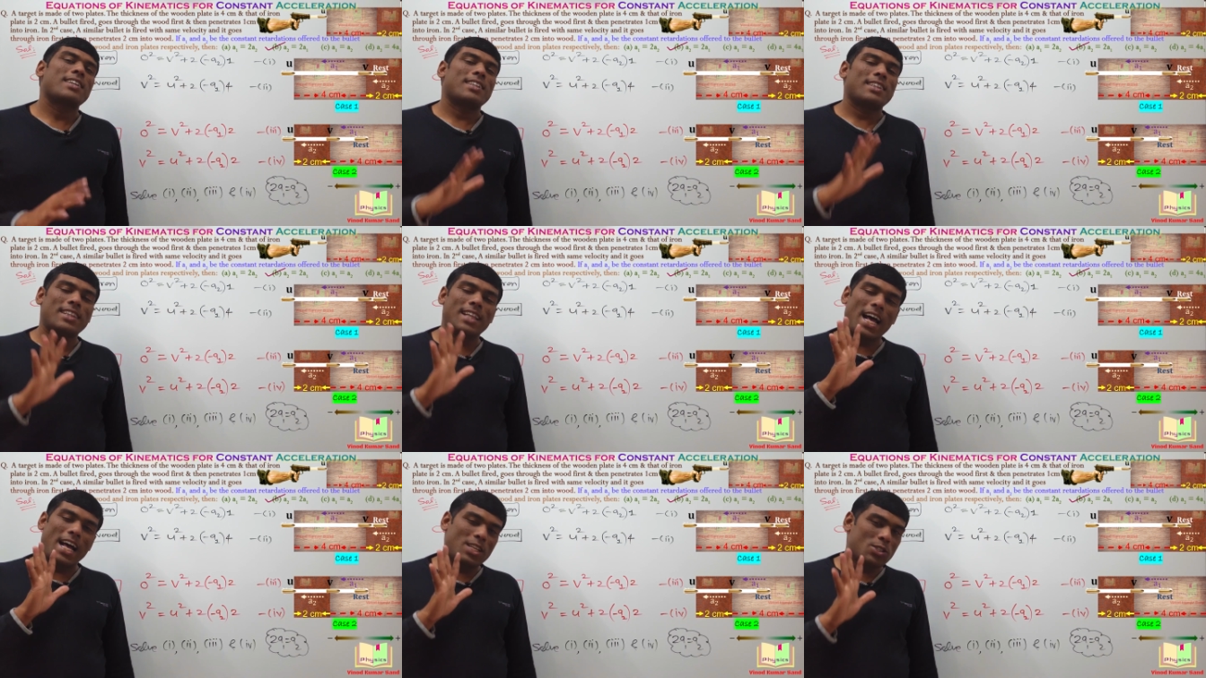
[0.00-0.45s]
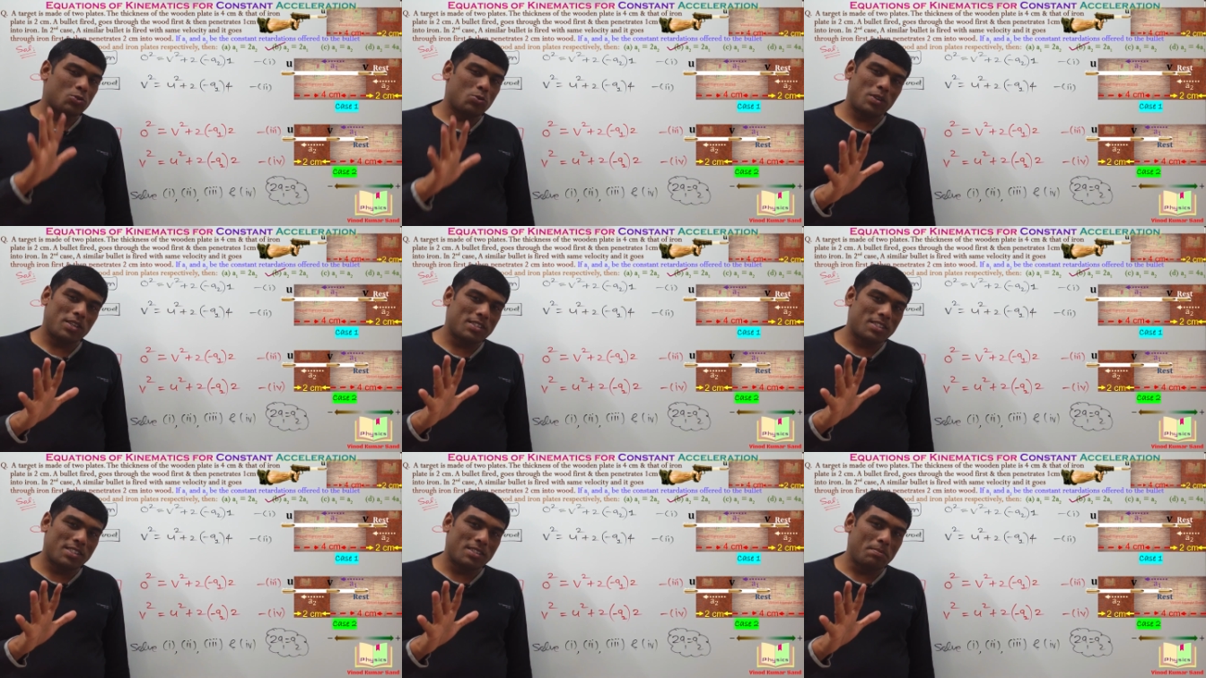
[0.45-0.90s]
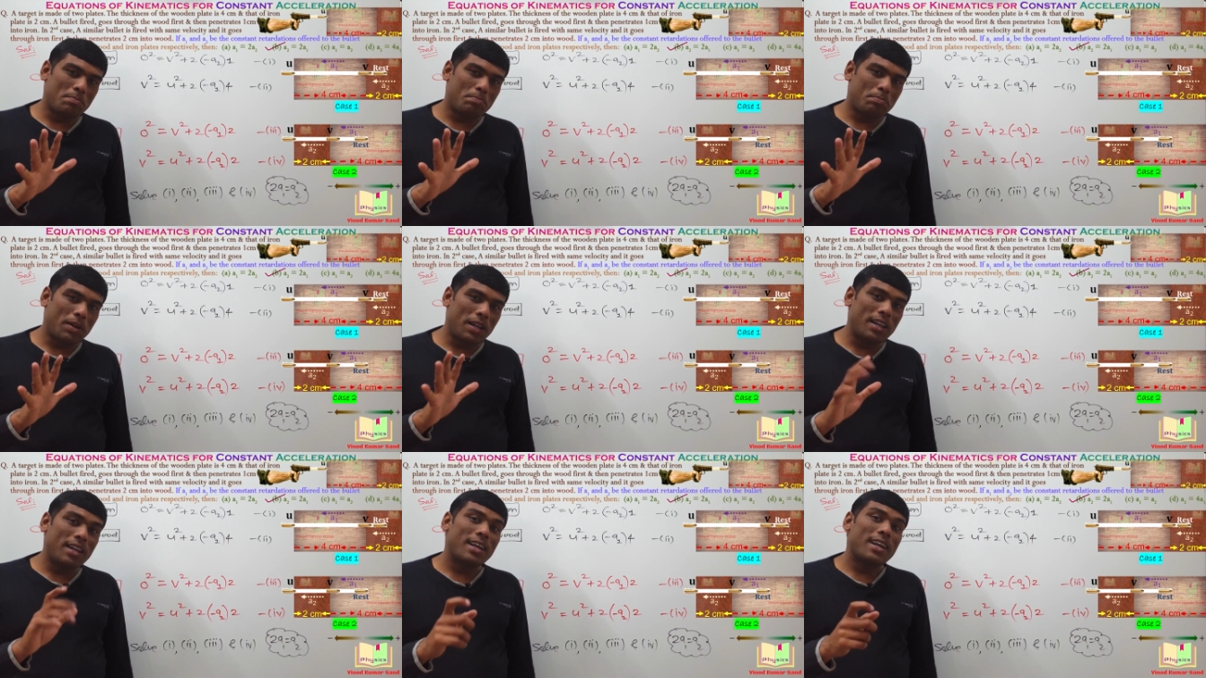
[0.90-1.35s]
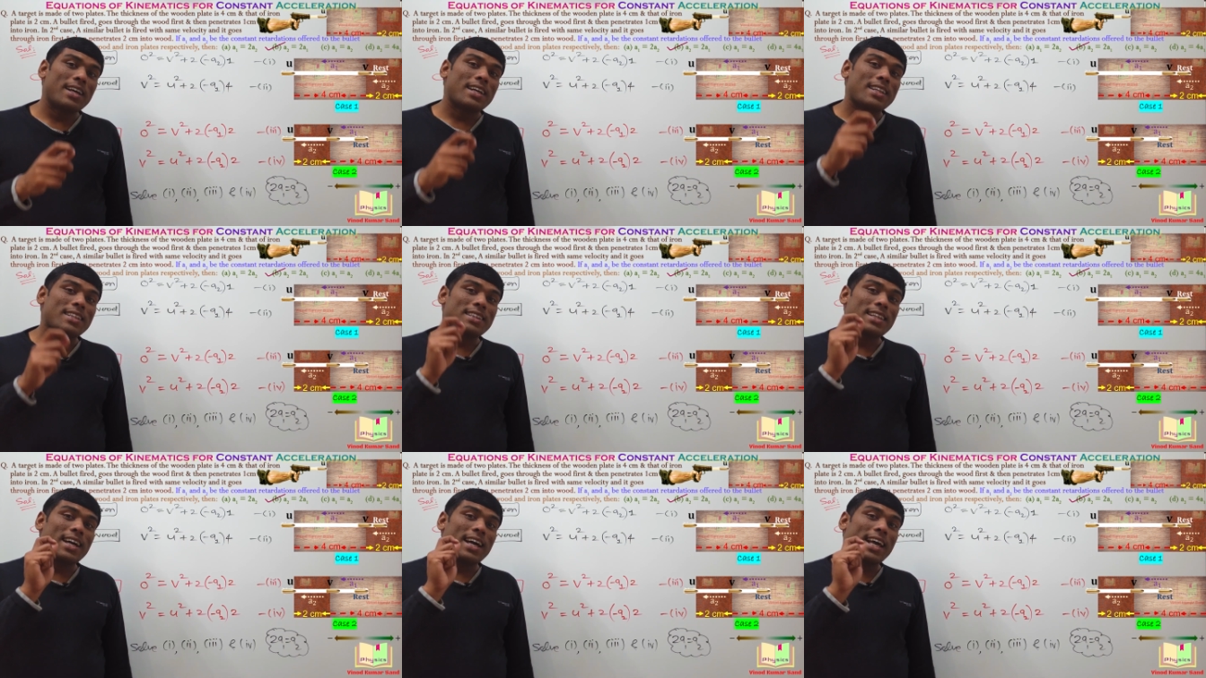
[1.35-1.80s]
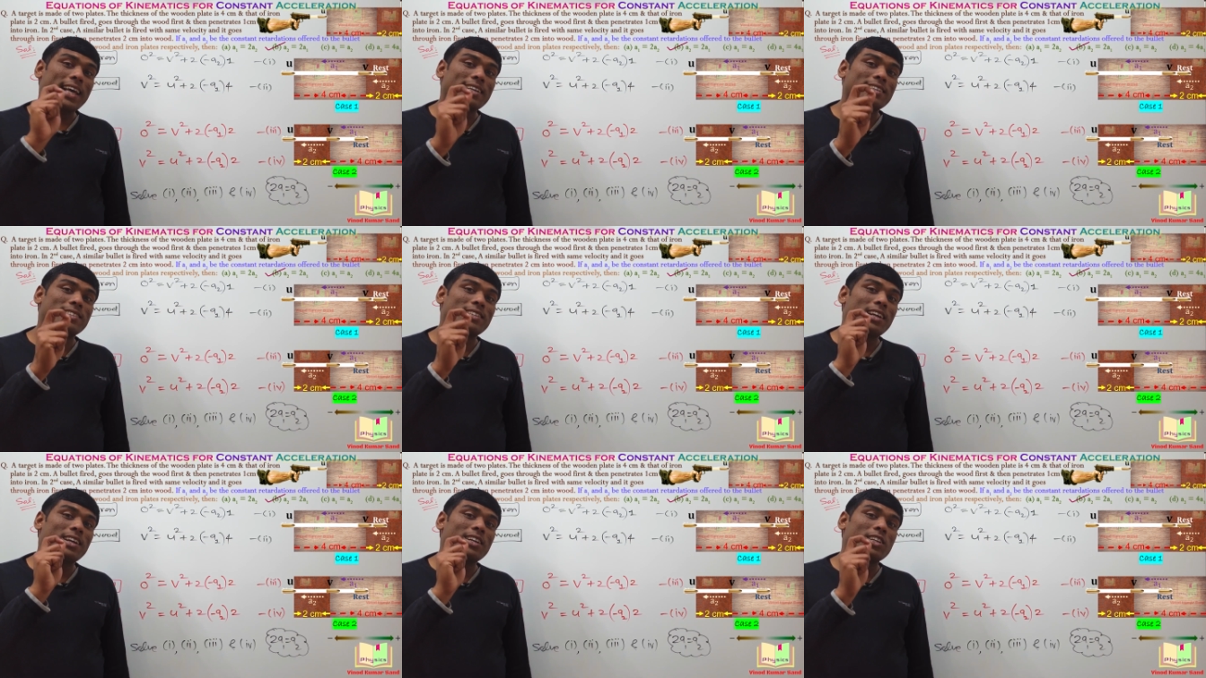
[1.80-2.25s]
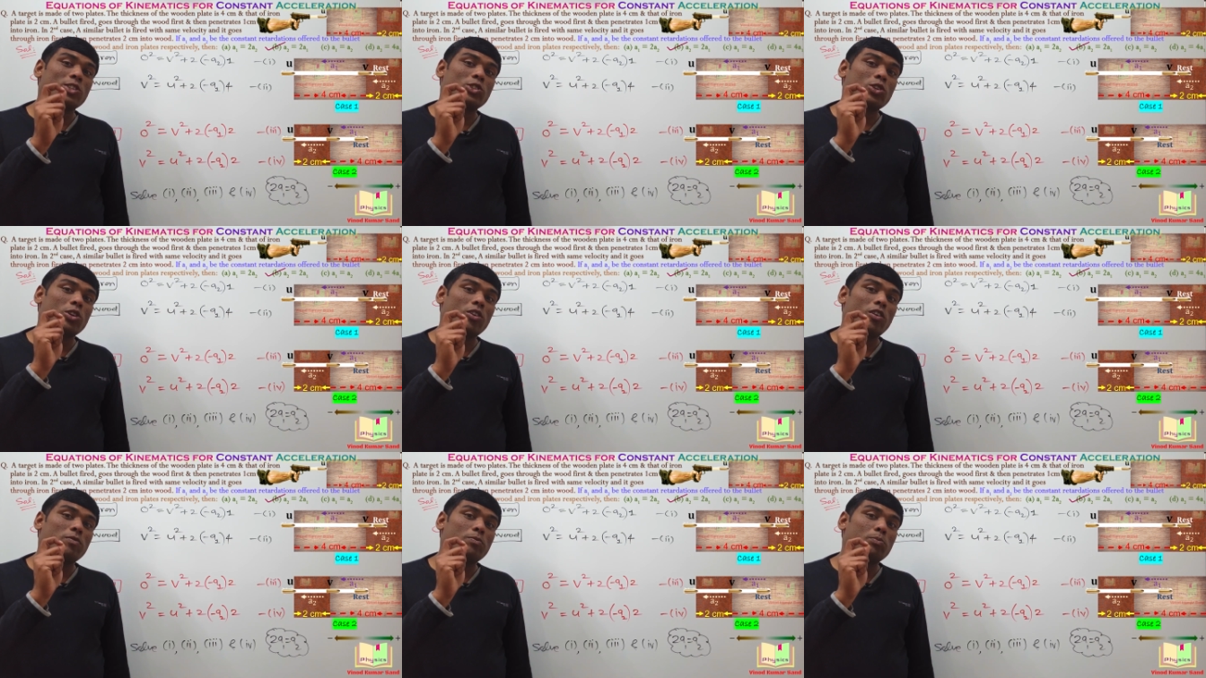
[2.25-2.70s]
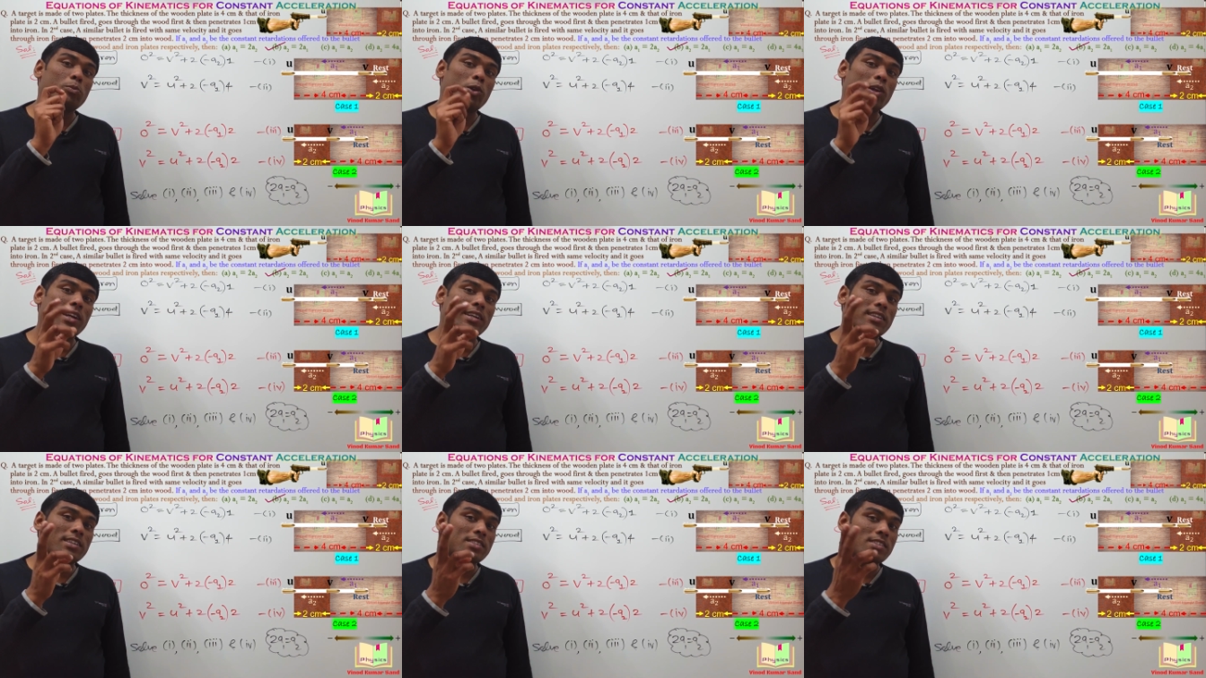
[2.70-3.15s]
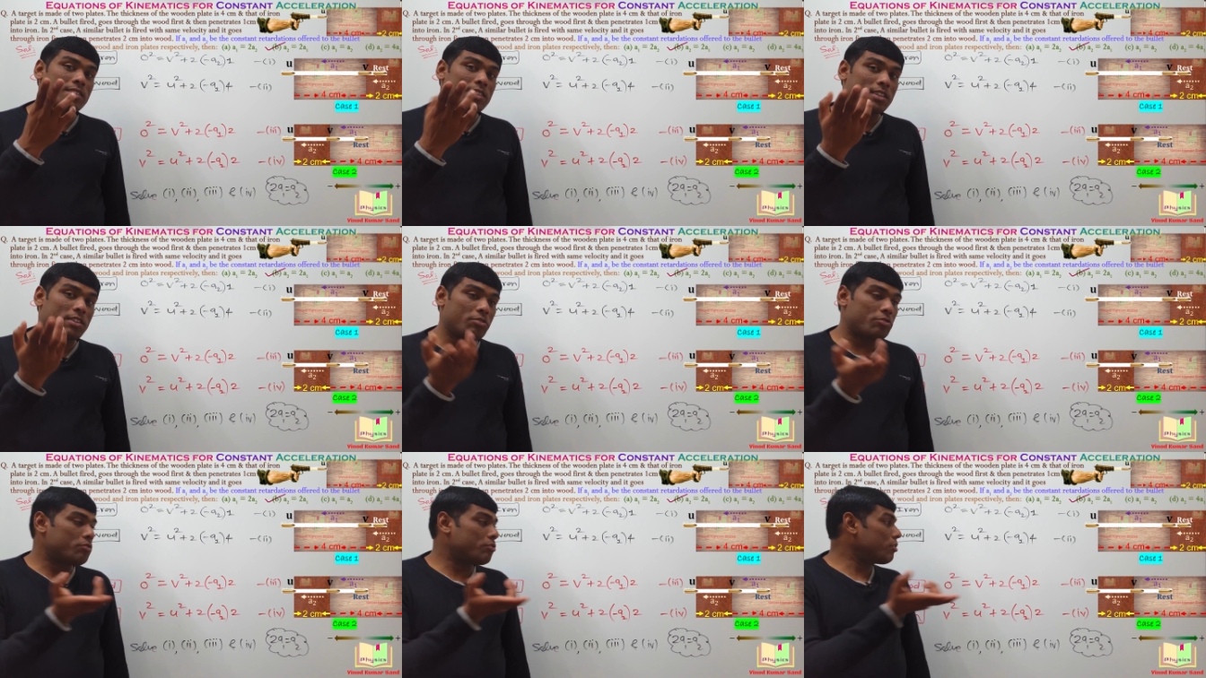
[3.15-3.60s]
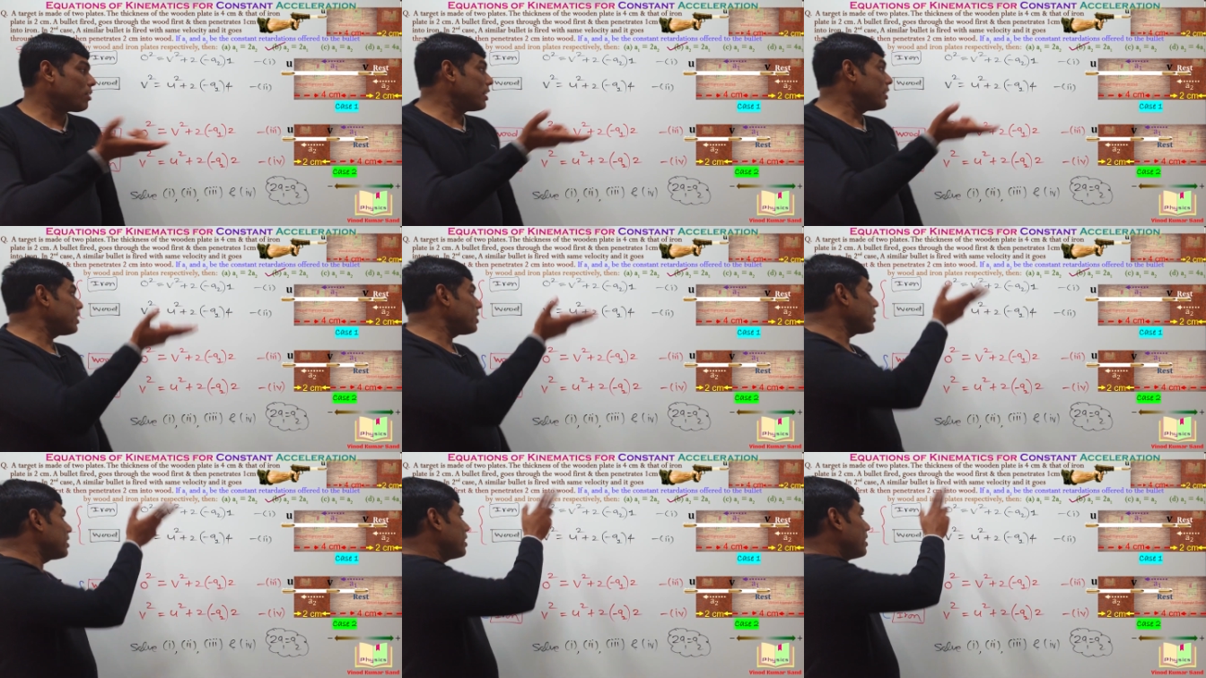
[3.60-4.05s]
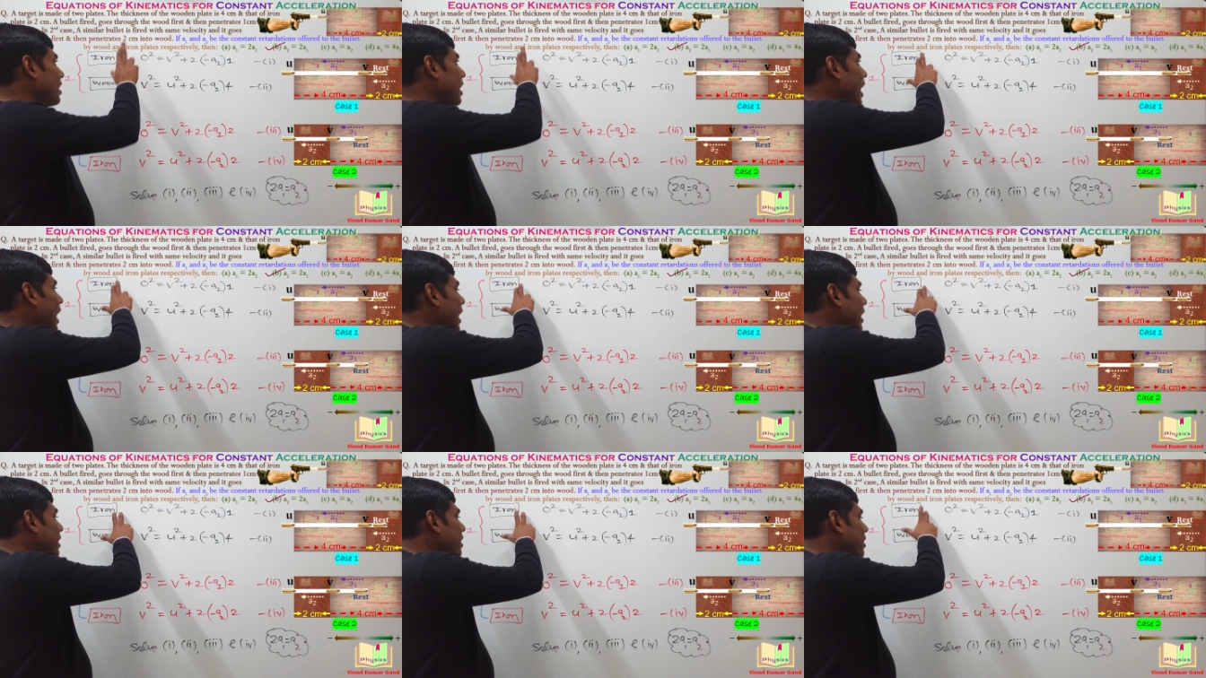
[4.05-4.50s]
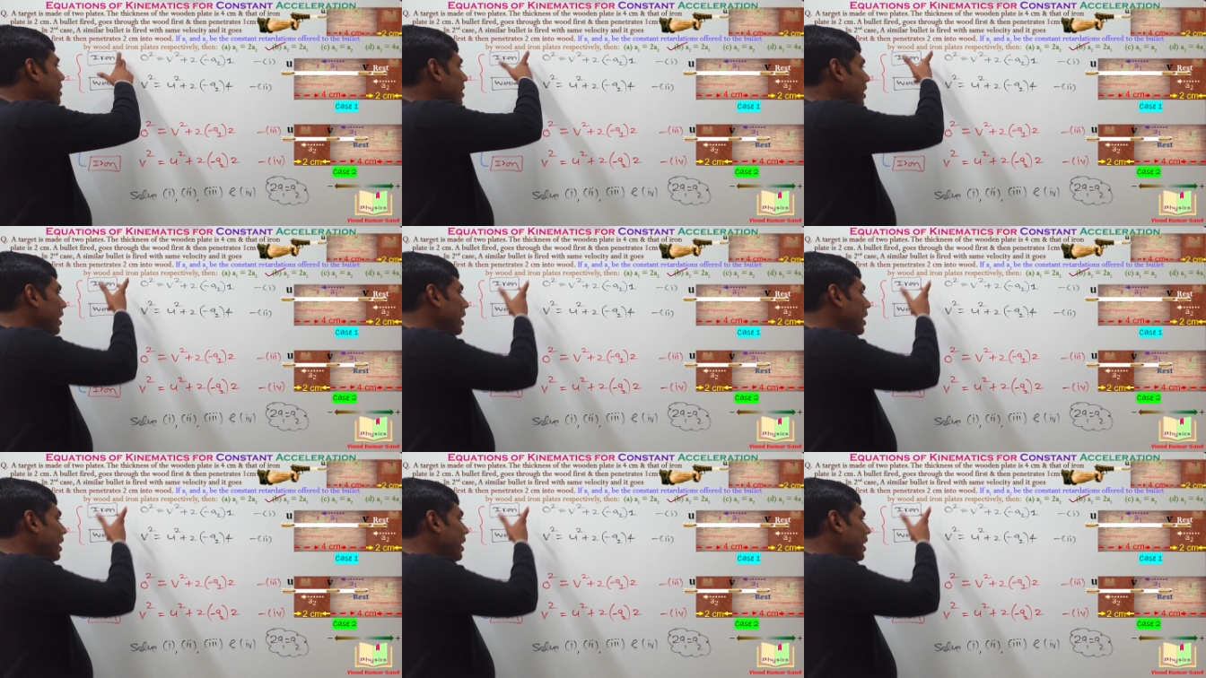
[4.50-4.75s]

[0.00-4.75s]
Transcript: The answer is simple. The acceleration of bullet is different in iron